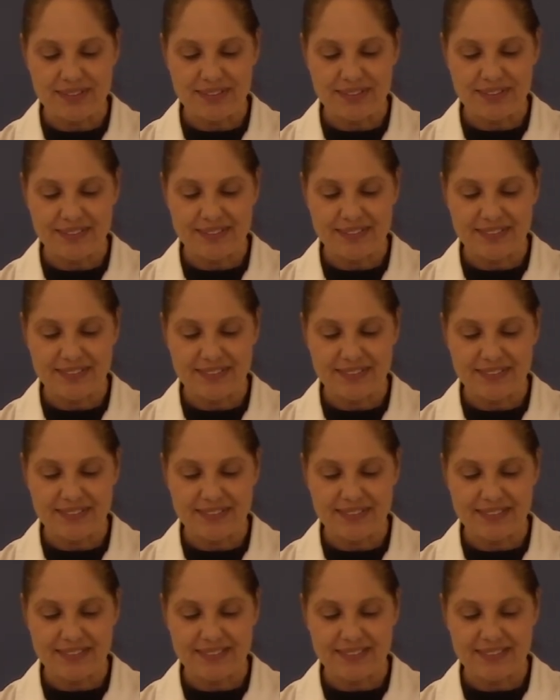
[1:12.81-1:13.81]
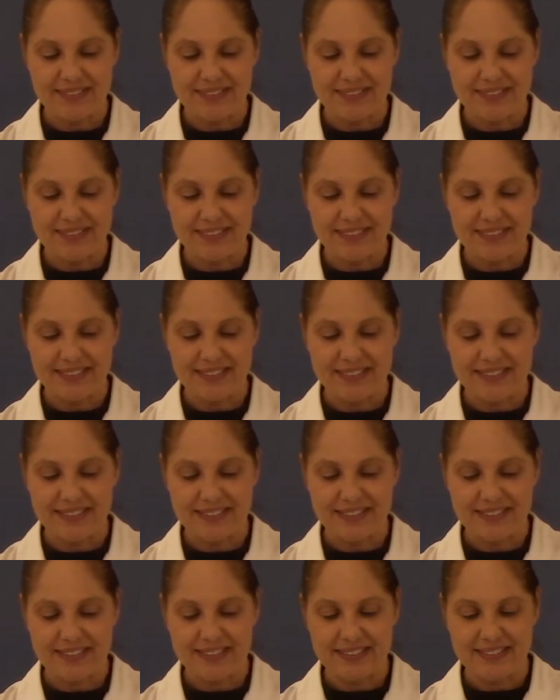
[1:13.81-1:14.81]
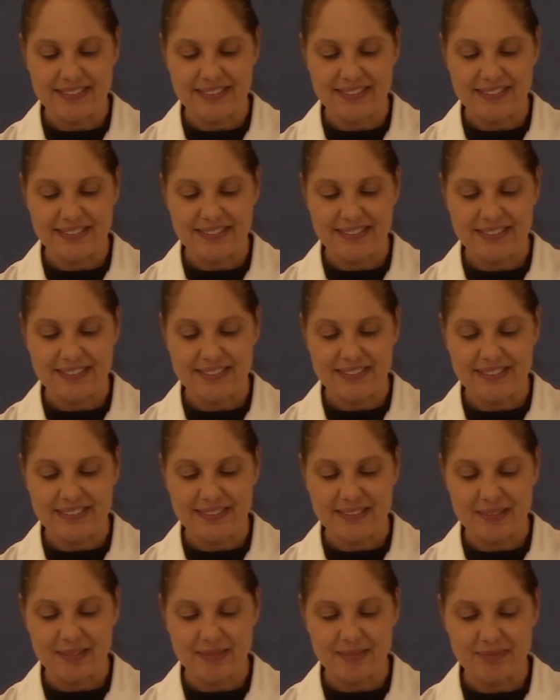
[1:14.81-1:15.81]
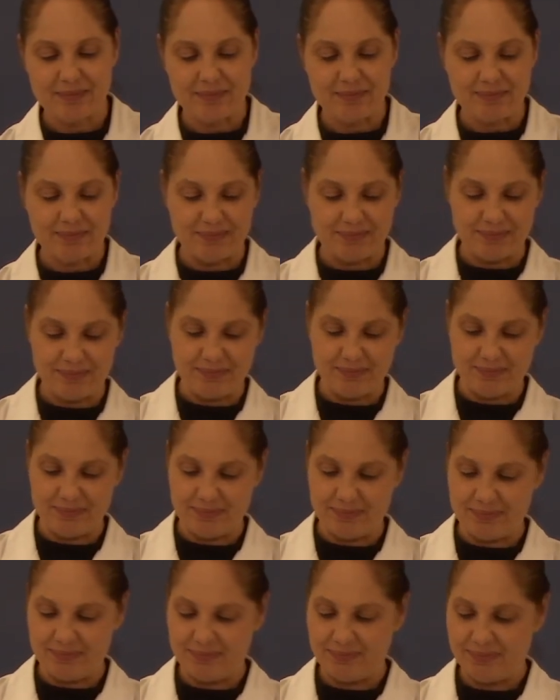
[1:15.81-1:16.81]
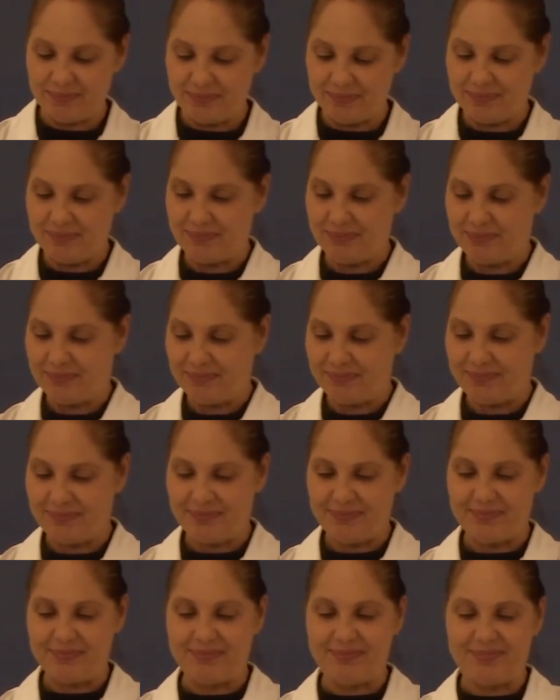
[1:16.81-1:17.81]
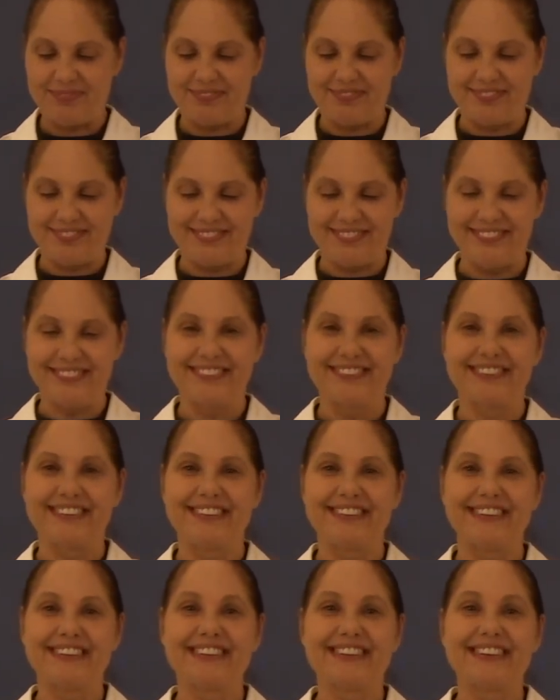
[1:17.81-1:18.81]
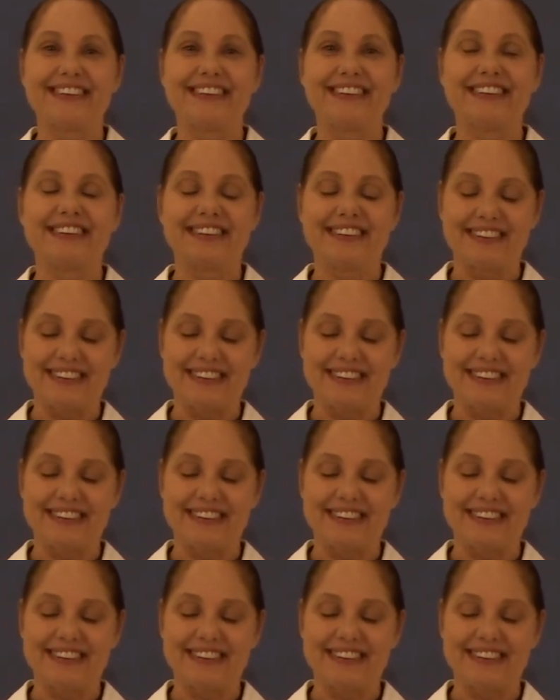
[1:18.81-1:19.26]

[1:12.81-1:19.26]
(no one is talking)